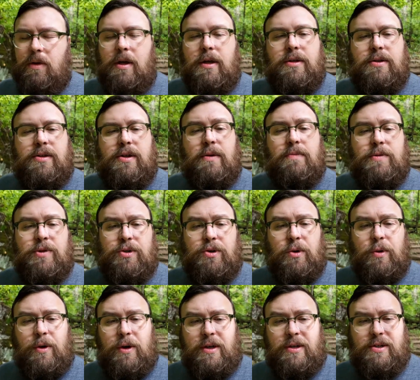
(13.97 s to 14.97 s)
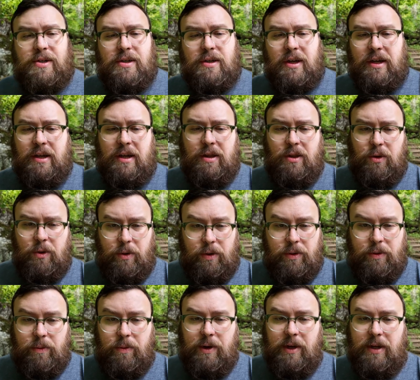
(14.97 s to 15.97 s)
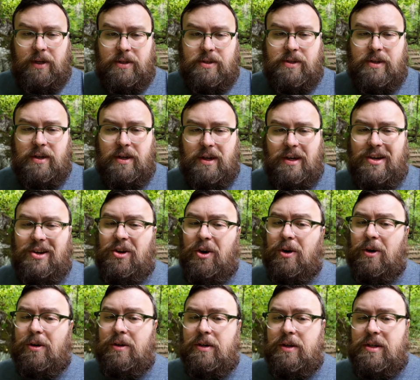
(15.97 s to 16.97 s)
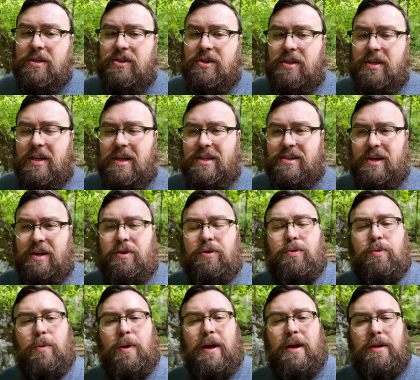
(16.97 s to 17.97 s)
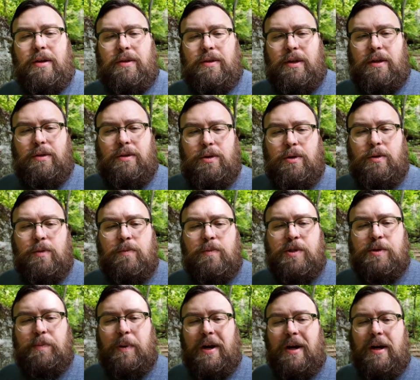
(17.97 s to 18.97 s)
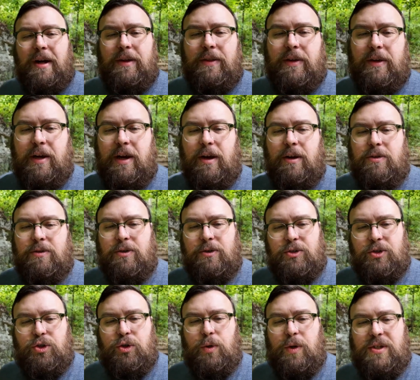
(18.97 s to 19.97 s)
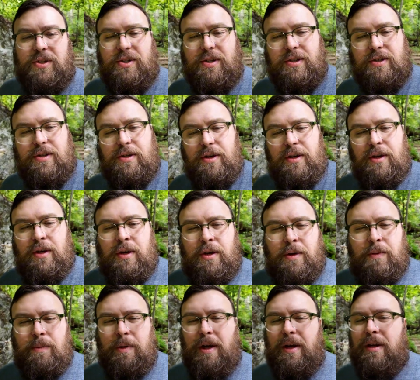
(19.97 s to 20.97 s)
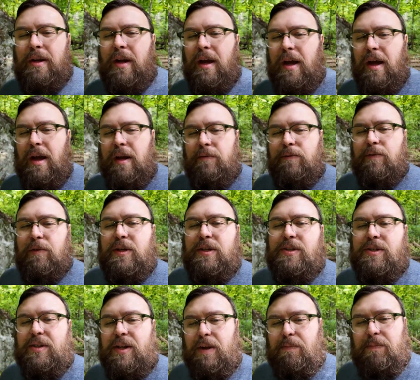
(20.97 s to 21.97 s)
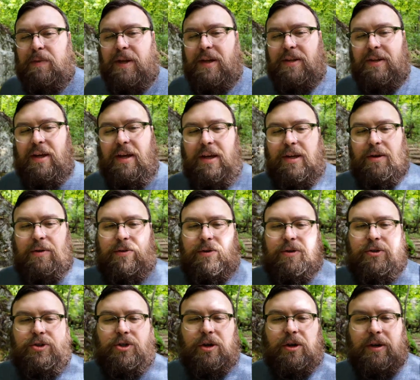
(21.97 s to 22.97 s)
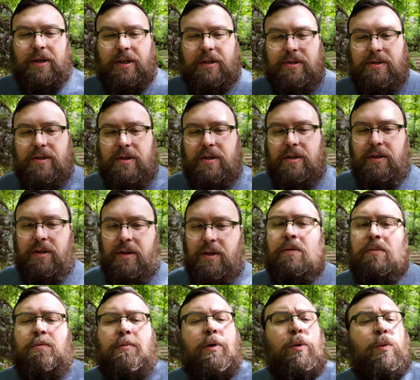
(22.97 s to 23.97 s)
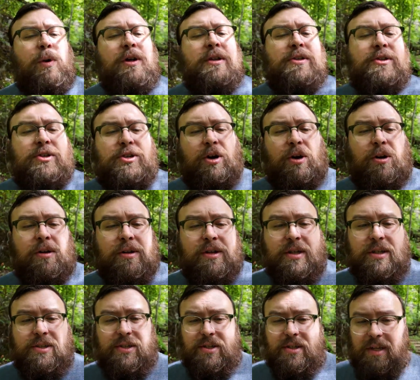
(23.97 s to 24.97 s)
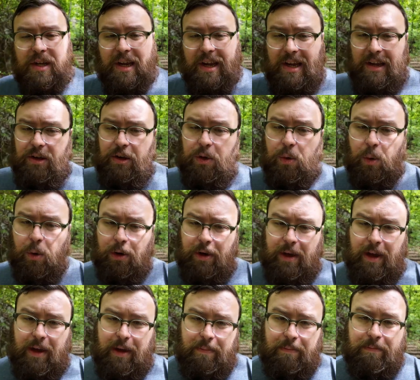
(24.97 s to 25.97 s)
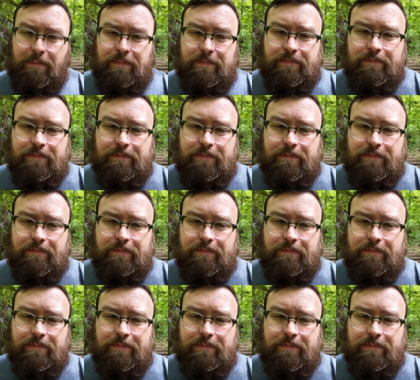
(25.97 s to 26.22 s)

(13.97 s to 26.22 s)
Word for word: In some stories, like in Lord of the Rings, darkness is a threat that looms behind the character's choices, behind every step they take on their journeys. But what is darkness in your game?